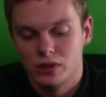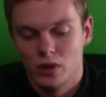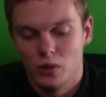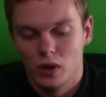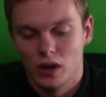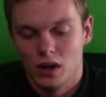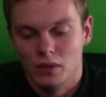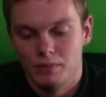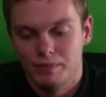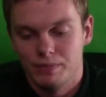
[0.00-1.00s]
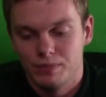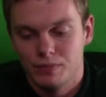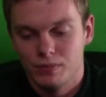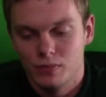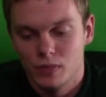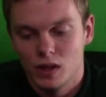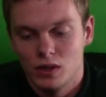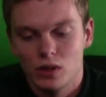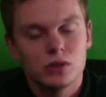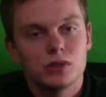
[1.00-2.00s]
So
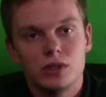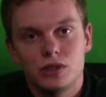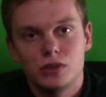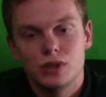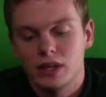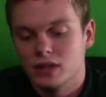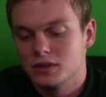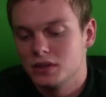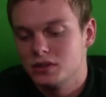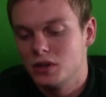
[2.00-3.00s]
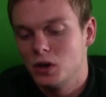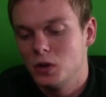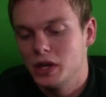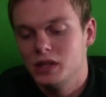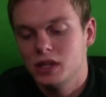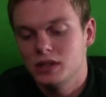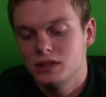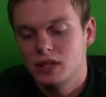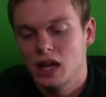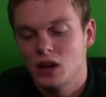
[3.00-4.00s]
those are the two things. So it
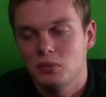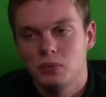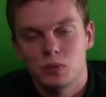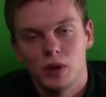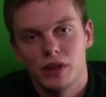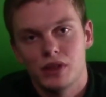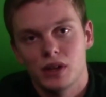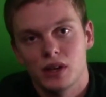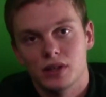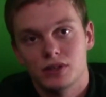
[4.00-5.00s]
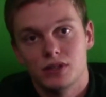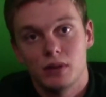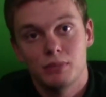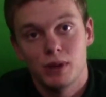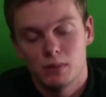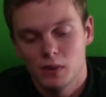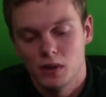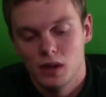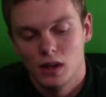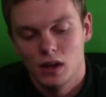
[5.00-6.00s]
does help with some
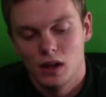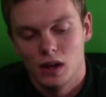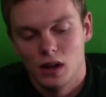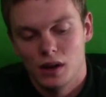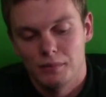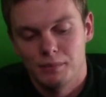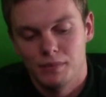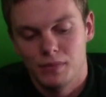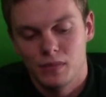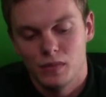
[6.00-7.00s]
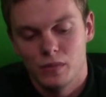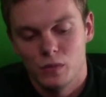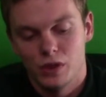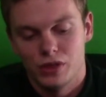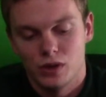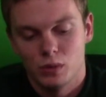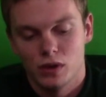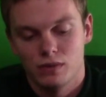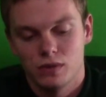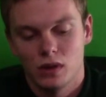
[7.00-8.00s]
people with
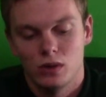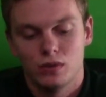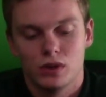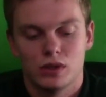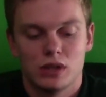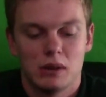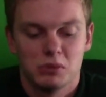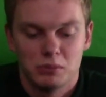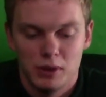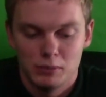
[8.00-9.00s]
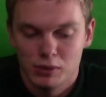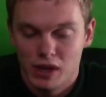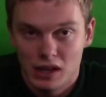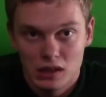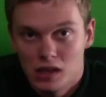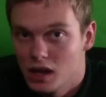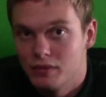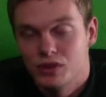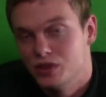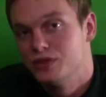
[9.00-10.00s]
their workflow. For example, people that
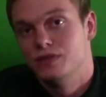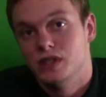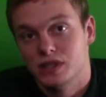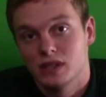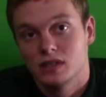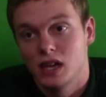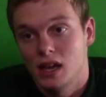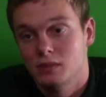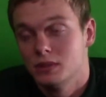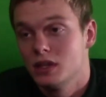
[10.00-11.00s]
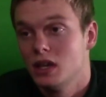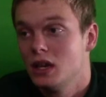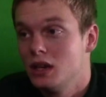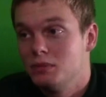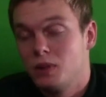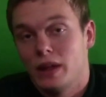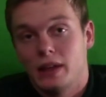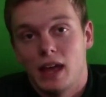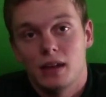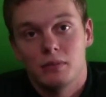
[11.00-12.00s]
love those Physx games,
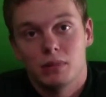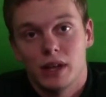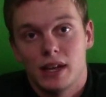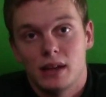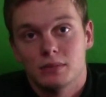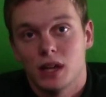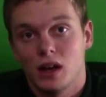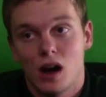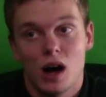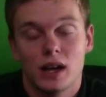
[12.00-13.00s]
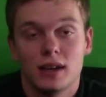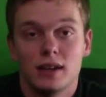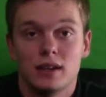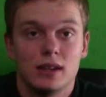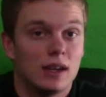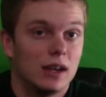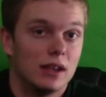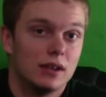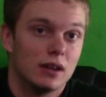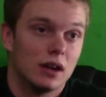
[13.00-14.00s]
play games like Hawken
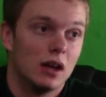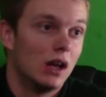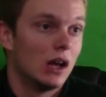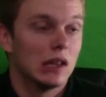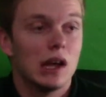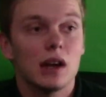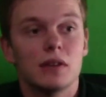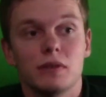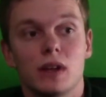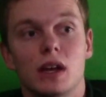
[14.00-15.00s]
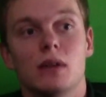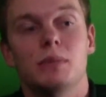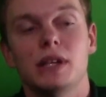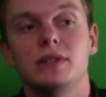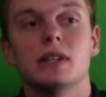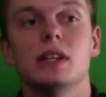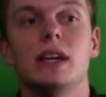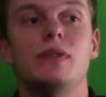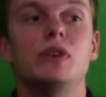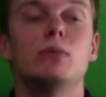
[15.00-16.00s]
and a lot of,
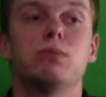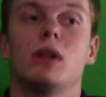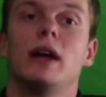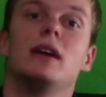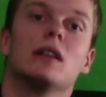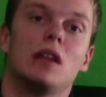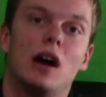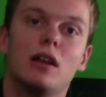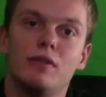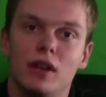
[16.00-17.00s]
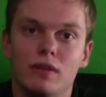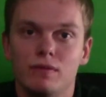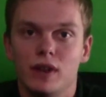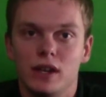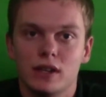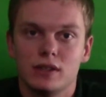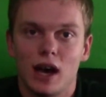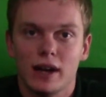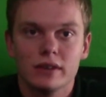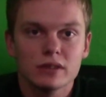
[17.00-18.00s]
basically if you play a lot of
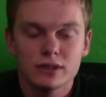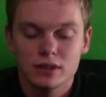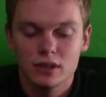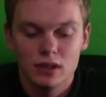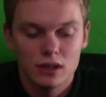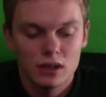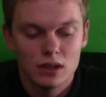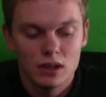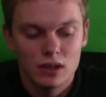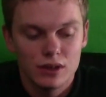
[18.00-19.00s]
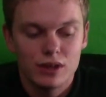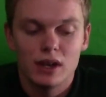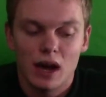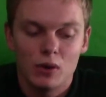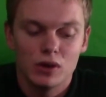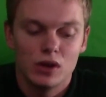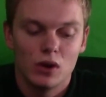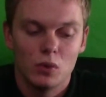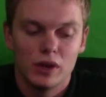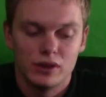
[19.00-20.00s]
Nvidia titles, then I
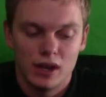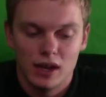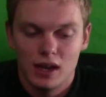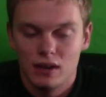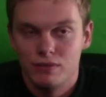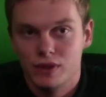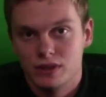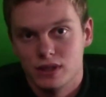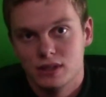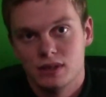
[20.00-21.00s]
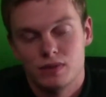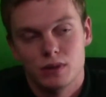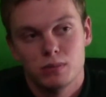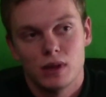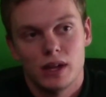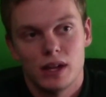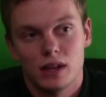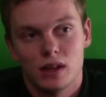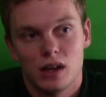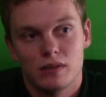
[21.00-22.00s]
would go with dedicated Physx. If you're
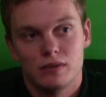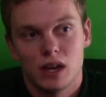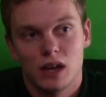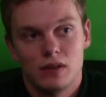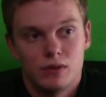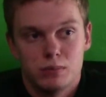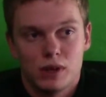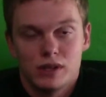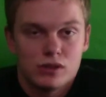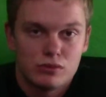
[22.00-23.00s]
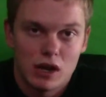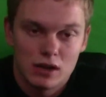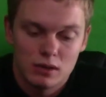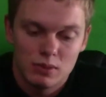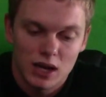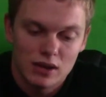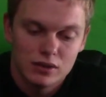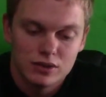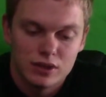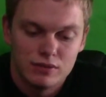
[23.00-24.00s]
playing if you're playing just random
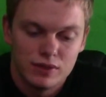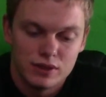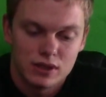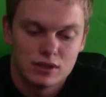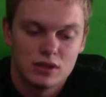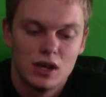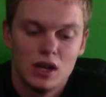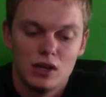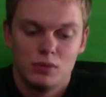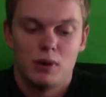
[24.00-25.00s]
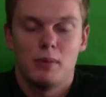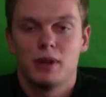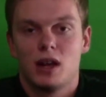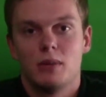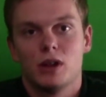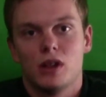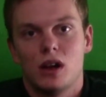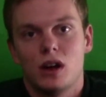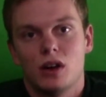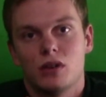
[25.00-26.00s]
titles, then Physx, you'll probably come
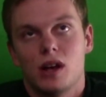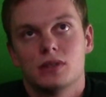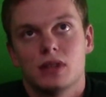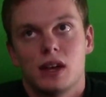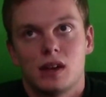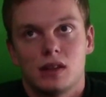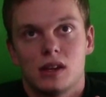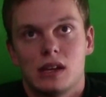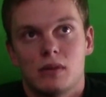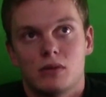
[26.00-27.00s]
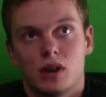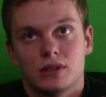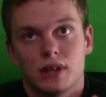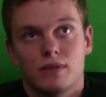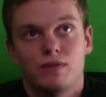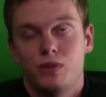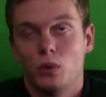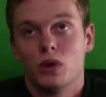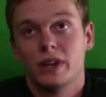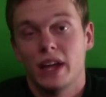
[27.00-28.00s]
across like, I think I came across
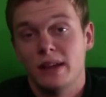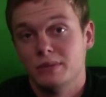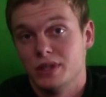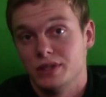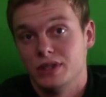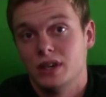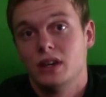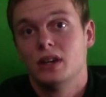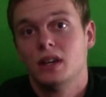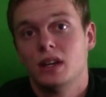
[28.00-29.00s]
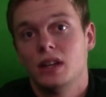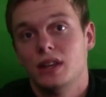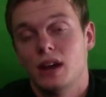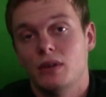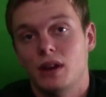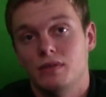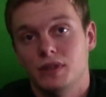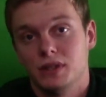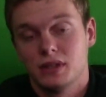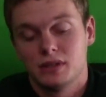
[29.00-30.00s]
like 4 games this year that
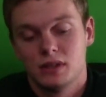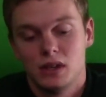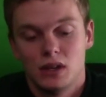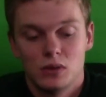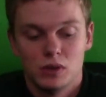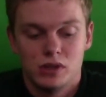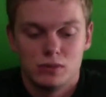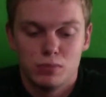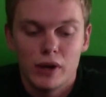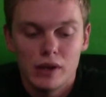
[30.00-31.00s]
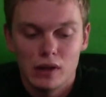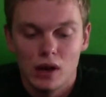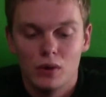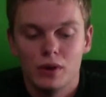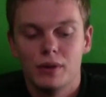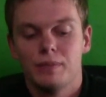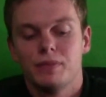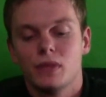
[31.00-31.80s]
ran Physx, which is pretty low.